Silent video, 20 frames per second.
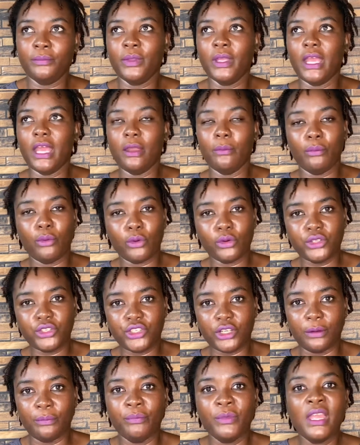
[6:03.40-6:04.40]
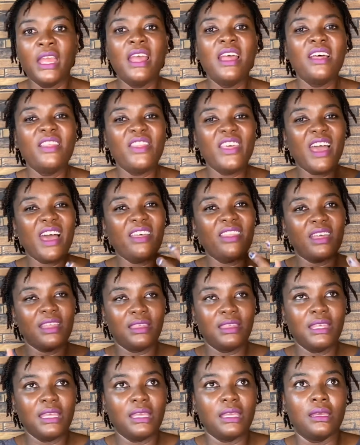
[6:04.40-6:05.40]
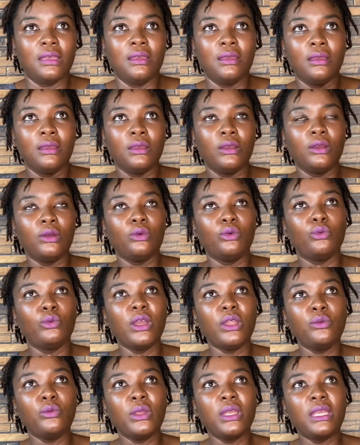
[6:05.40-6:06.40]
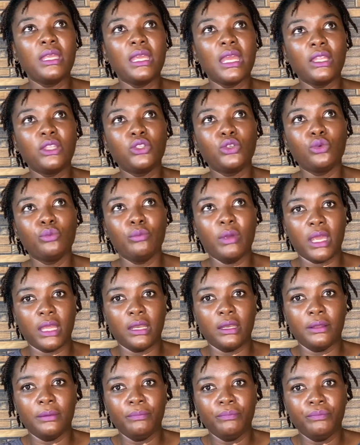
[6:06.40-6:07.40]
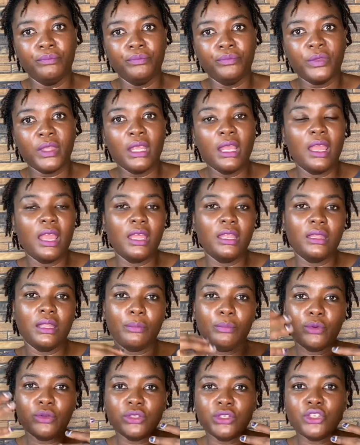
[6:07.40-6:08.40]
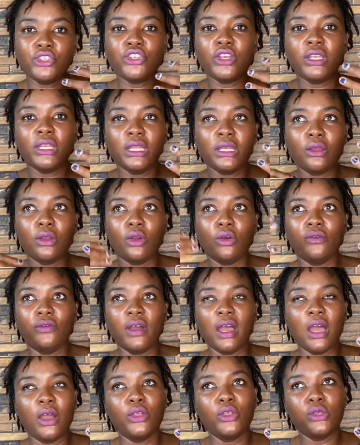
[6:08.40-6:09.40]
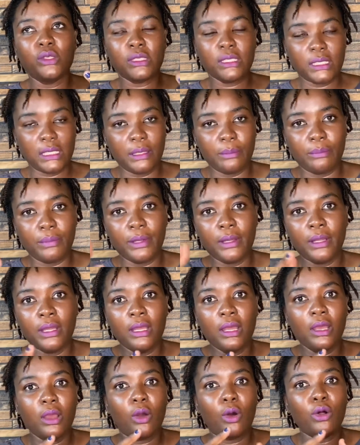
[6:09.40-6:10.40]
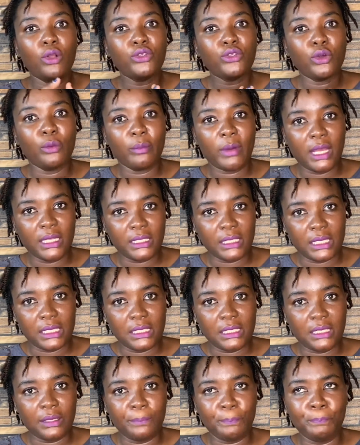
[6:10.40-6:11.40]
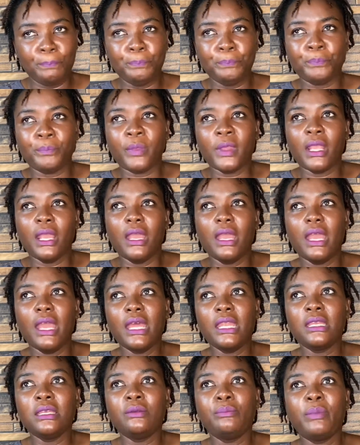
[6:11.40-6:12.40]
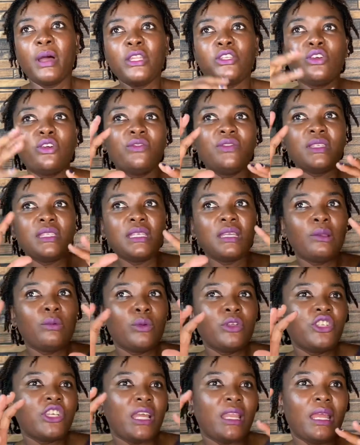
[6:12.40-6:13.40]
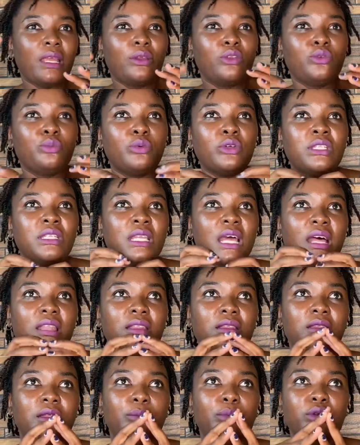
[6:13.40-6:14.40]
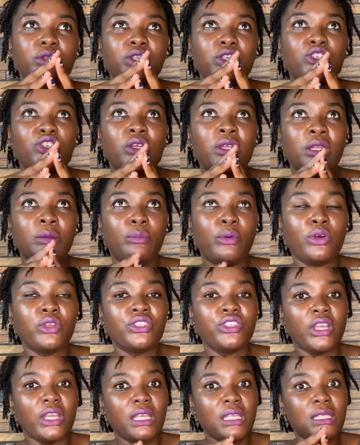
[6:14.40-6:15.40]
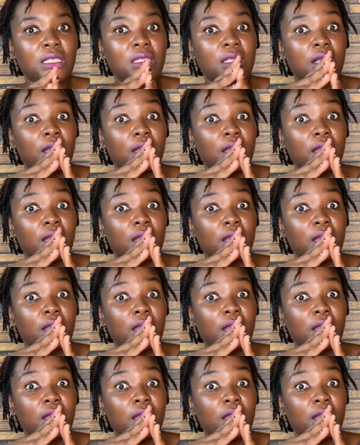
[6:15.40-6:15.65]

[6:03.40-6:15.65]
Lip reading: and posture. The other thing, when we get to bed, and the positioning of how you sleep also matters. And part of still, which I like to put it on the position and posture, is